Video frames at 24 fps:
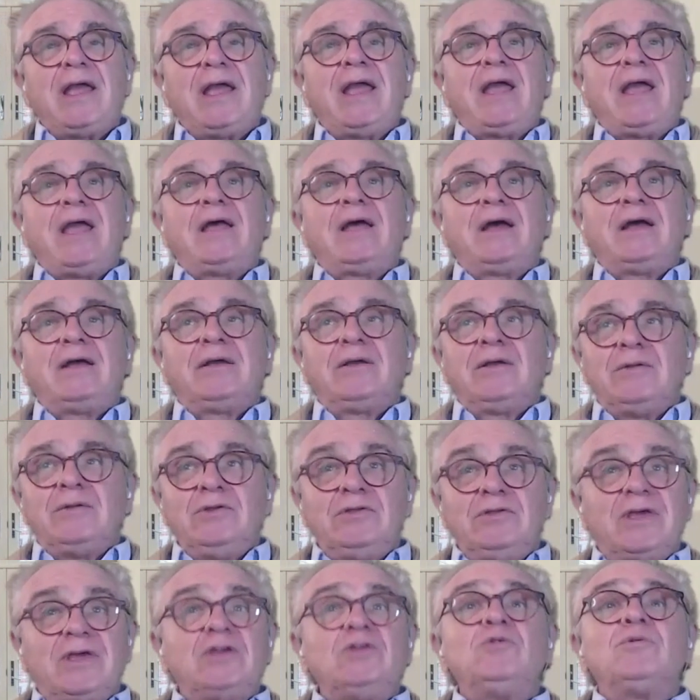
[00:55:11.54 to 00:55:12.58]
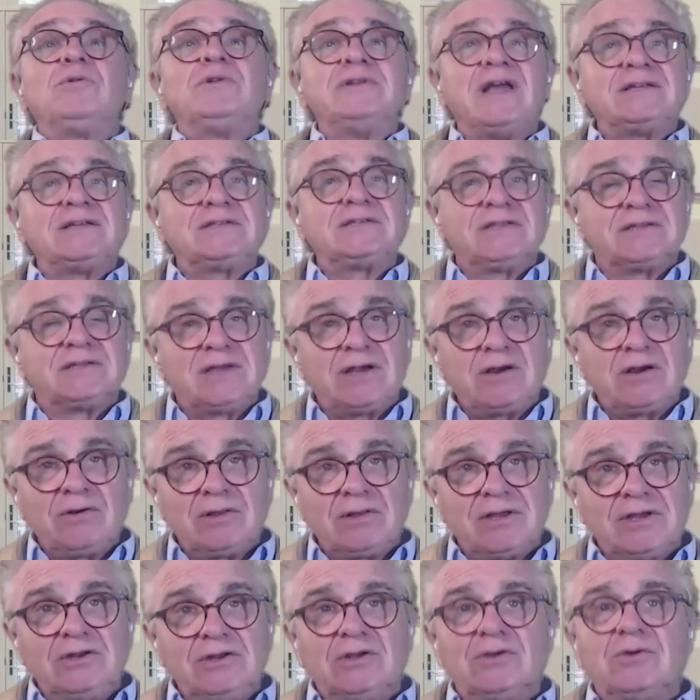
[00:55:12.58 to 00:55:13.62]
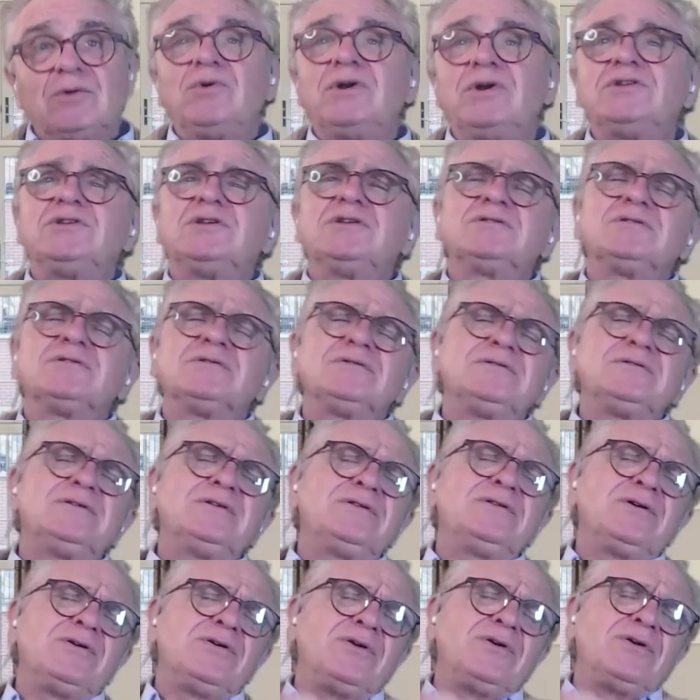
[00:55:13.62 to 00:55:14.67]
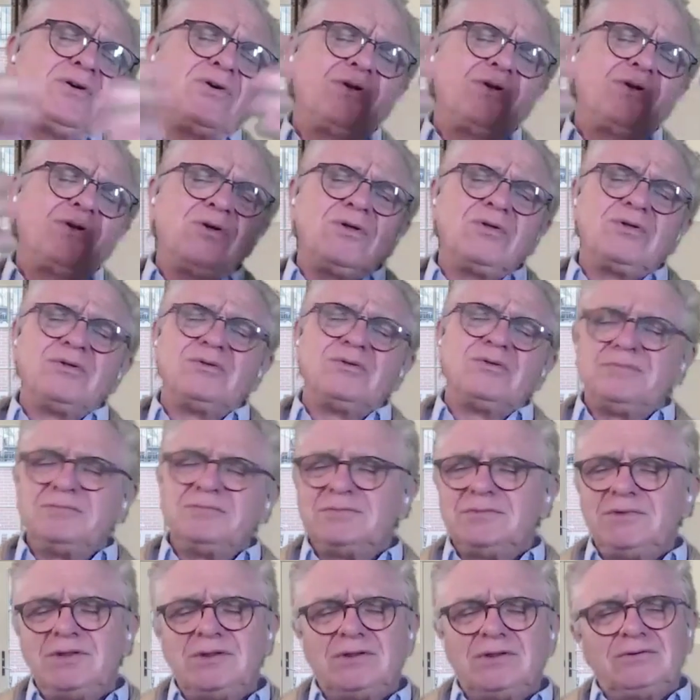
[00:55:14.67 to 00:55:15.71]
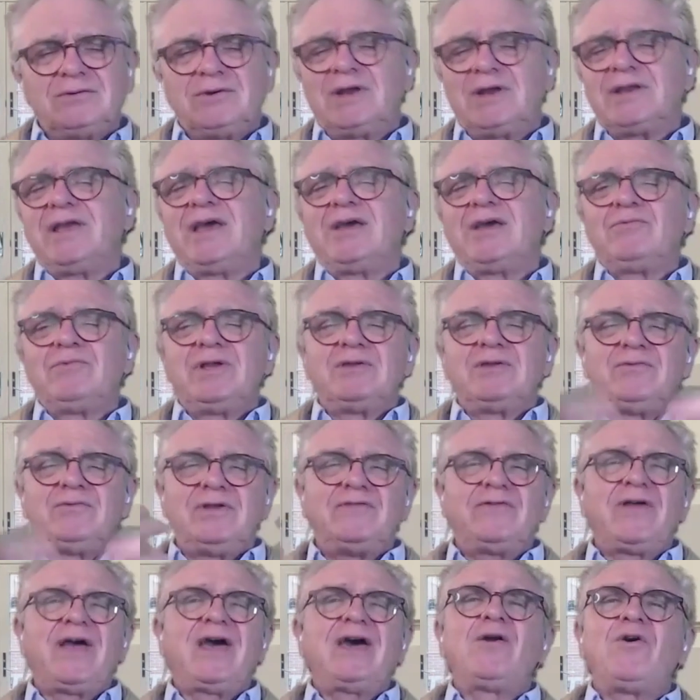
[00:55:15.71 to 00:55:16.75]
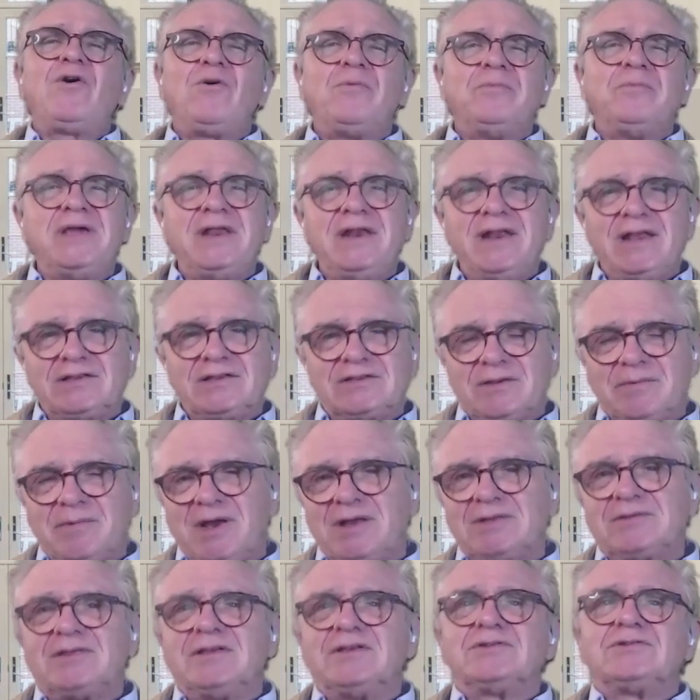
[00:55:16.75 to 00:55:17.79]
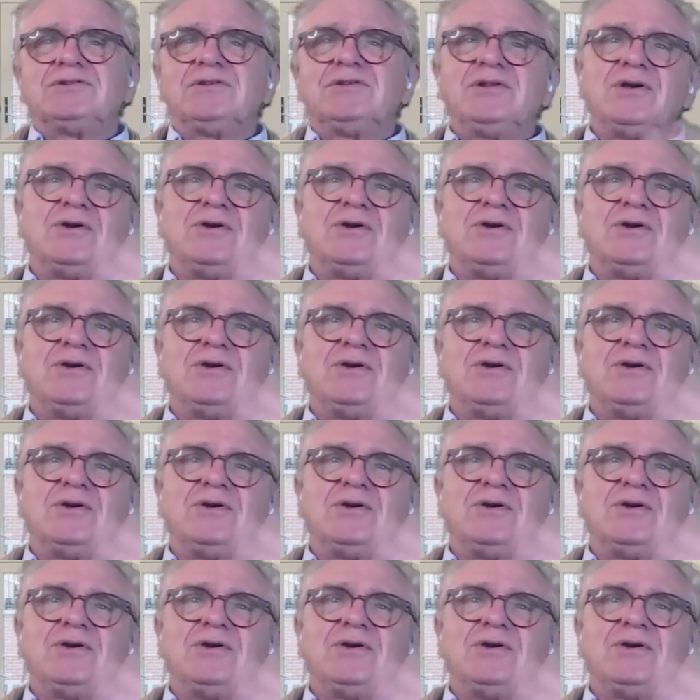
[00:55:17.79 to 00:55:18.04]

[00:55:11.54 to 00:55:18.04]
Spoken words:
that you will necessarily do, which is, a whole, again, we've had whole meetings about this,